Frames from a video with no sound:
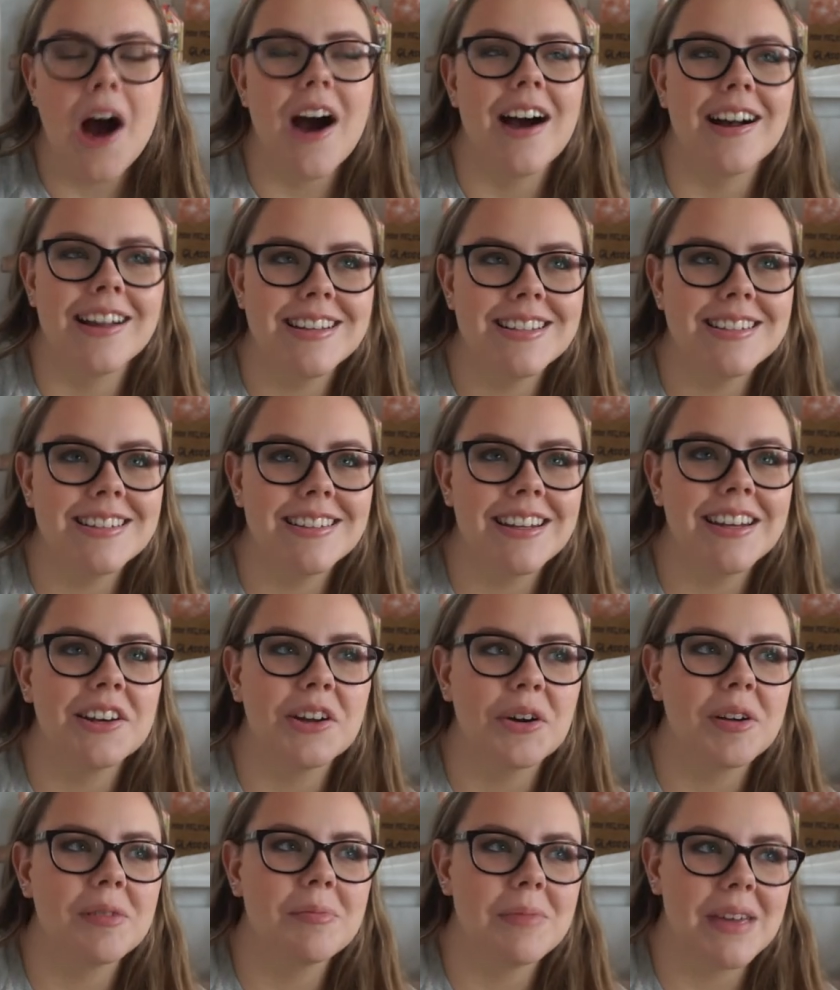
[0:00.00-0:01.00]
Honestly,
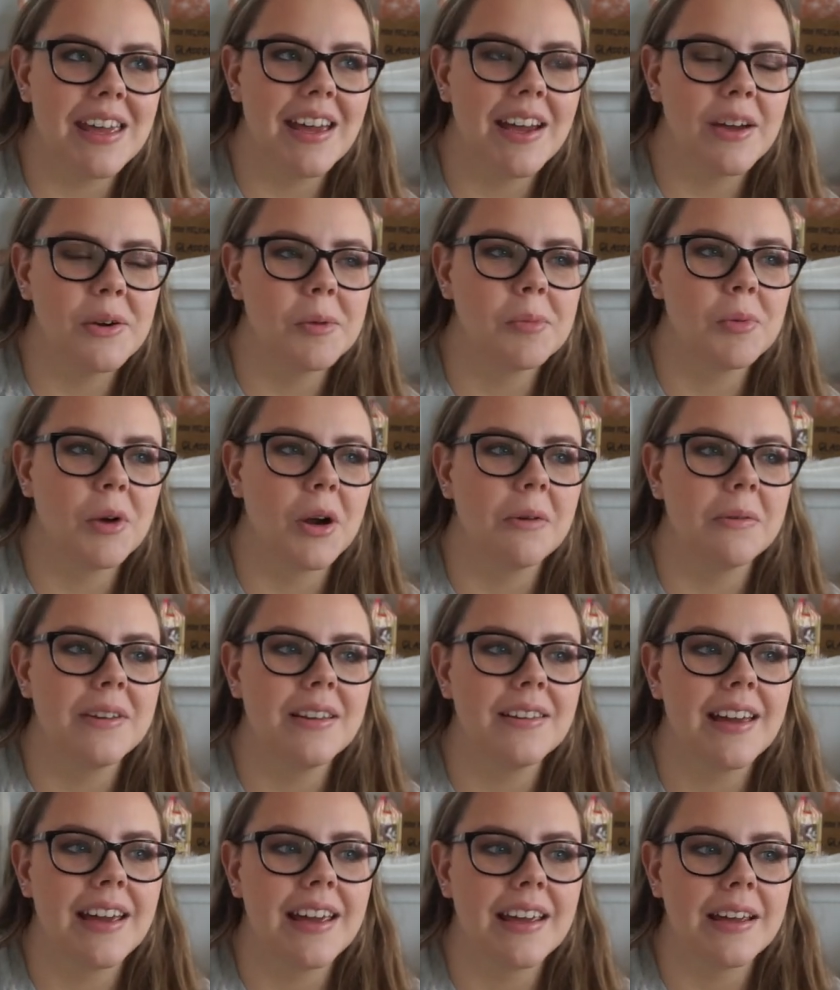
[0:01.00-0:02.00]
knowing me, I would probably
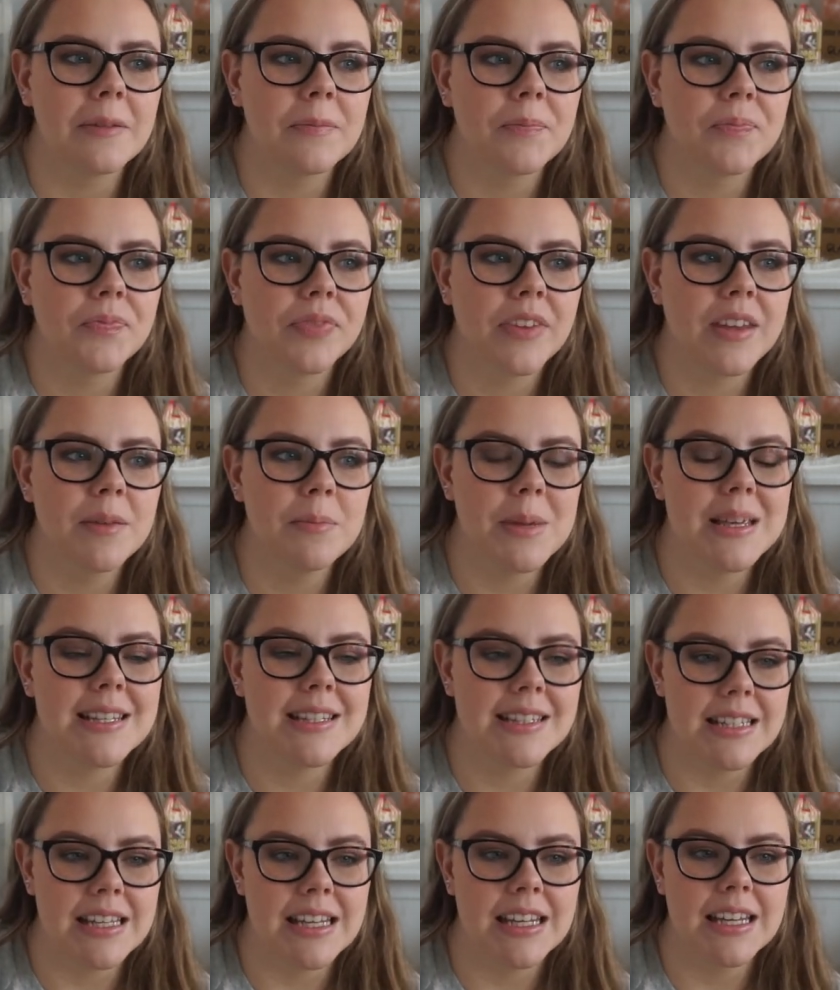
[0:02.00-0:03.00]
like be
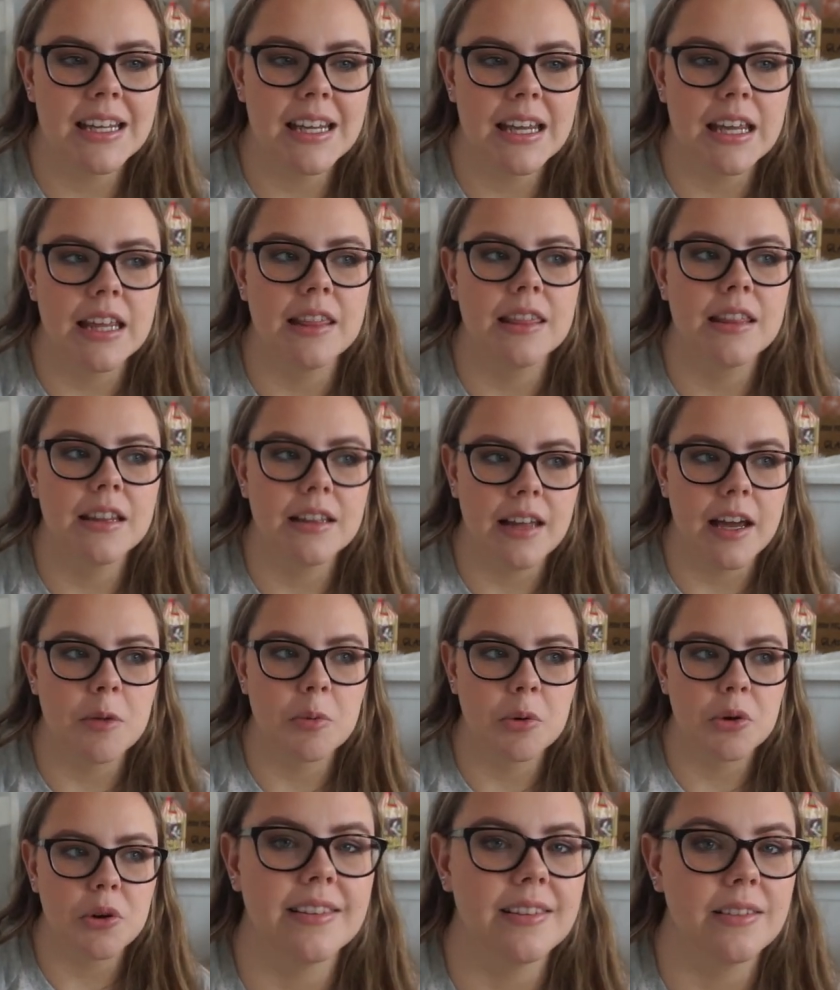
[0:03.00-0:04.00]
sitting in the
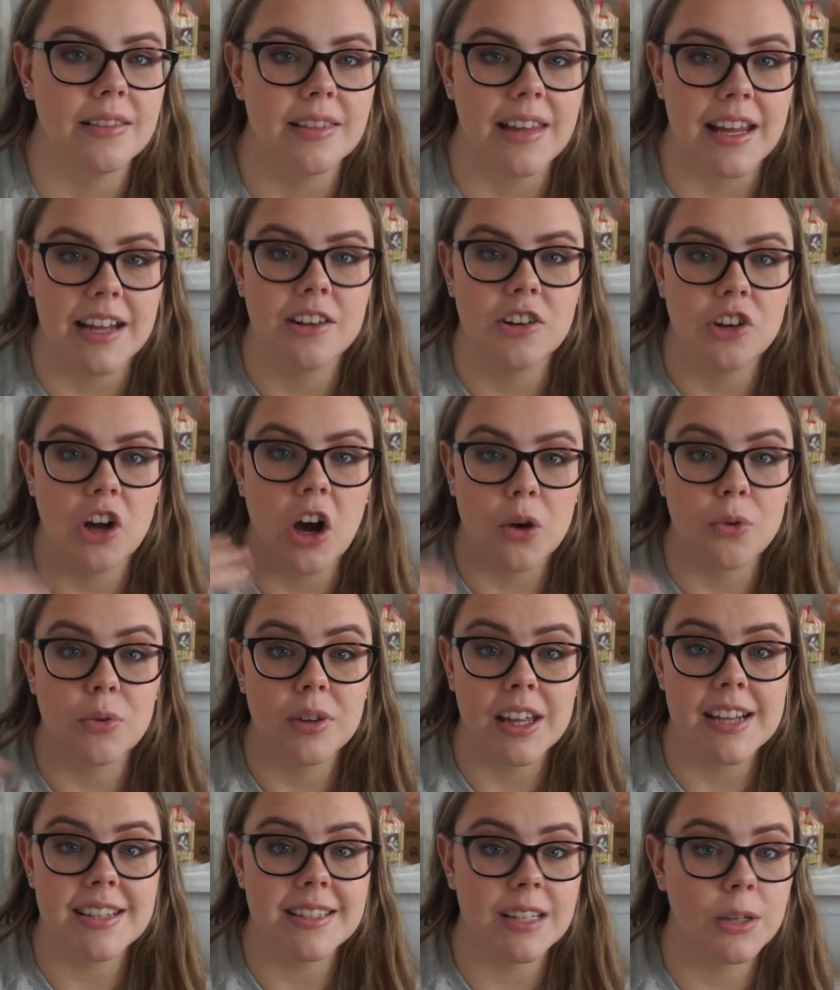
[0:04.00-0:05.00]
library, like not
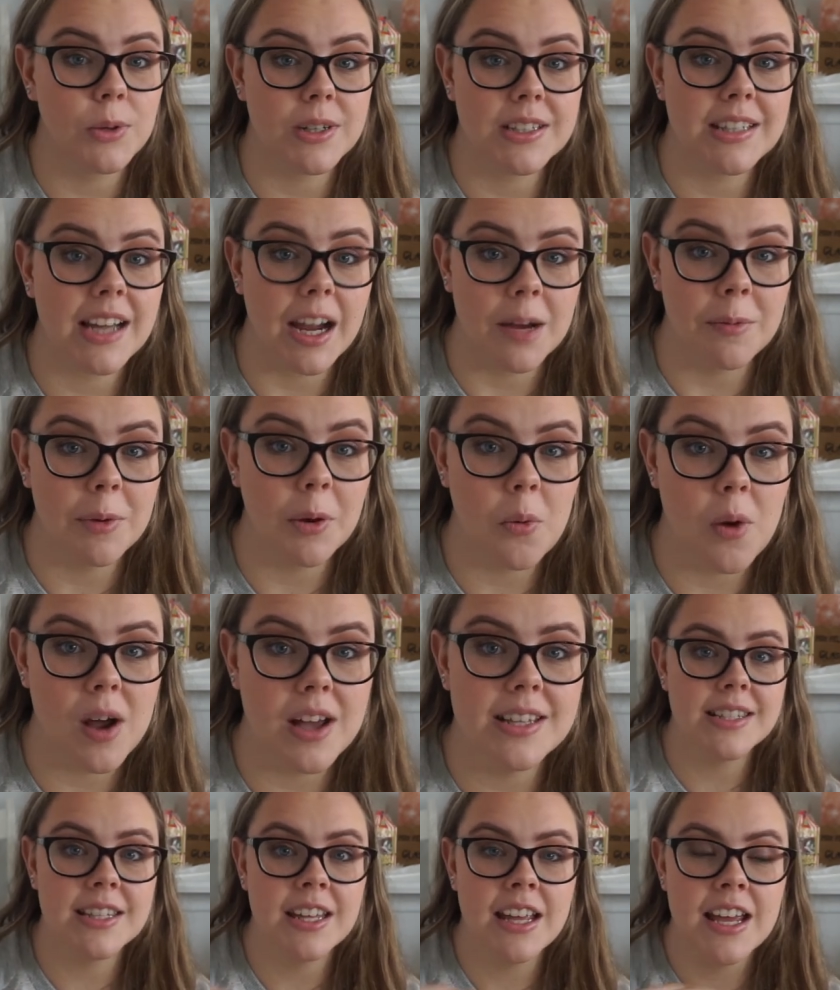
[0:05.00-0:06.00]
realizing what time it
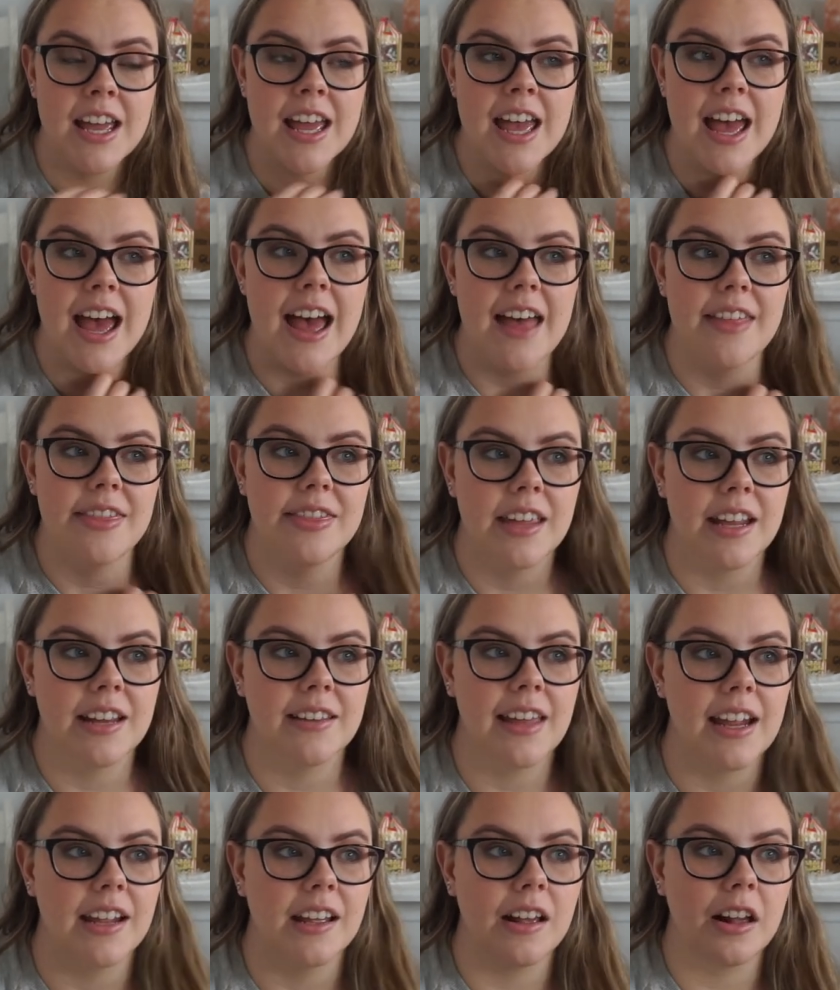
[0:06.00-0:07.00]
was, and they'd
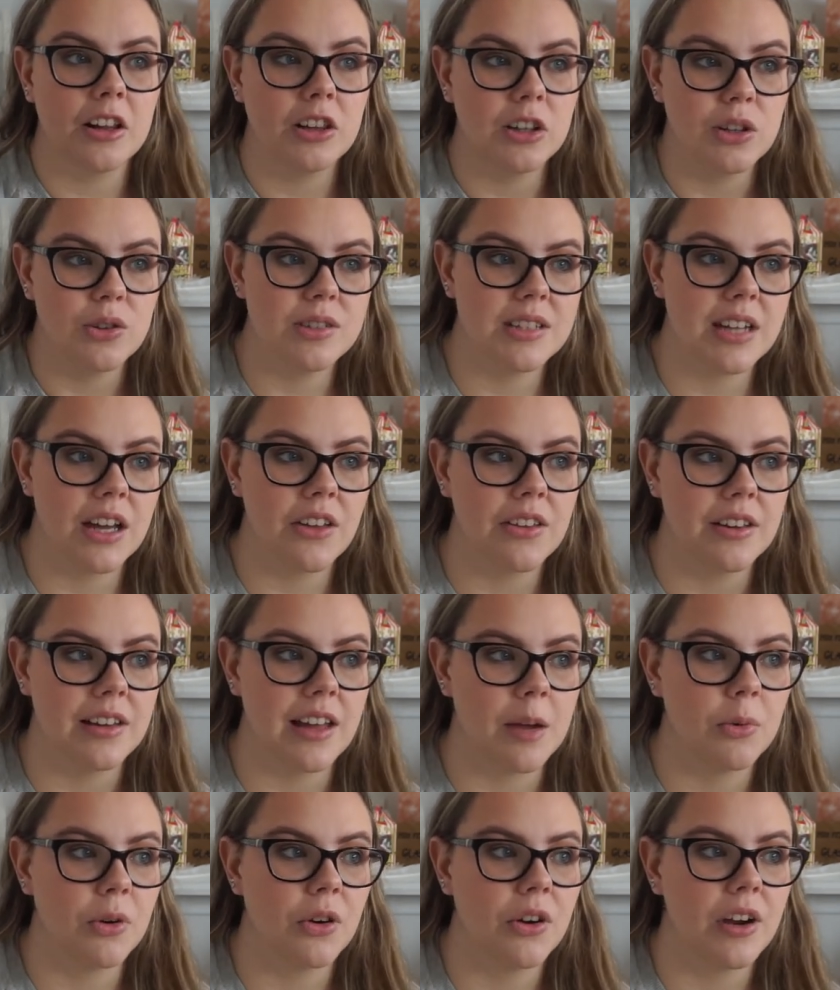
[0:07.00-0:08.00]
like close down the
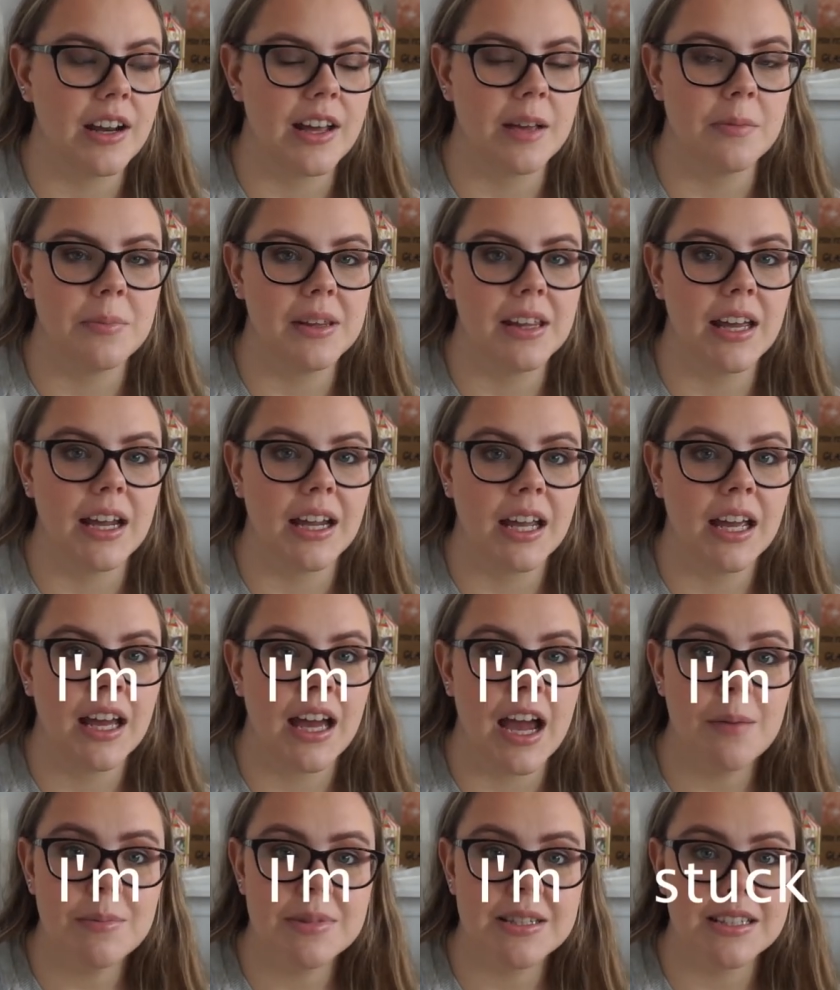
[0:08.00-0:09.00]
library and I'd be like,
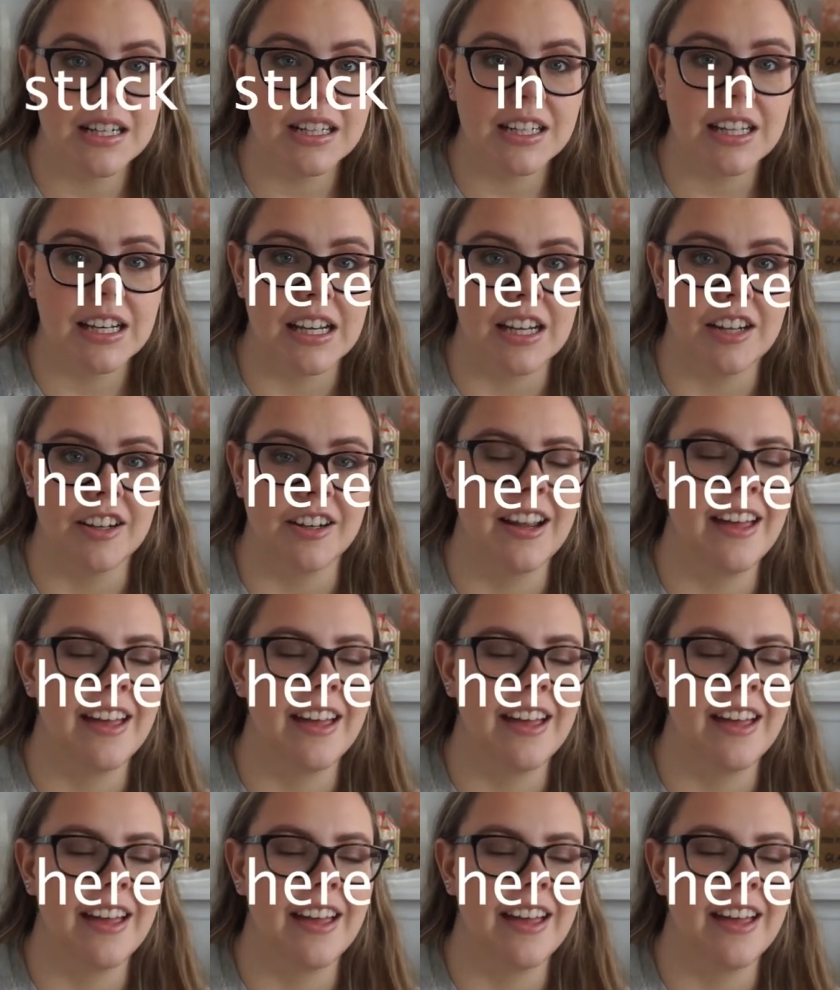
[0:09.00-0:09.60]
I'm stuck in here.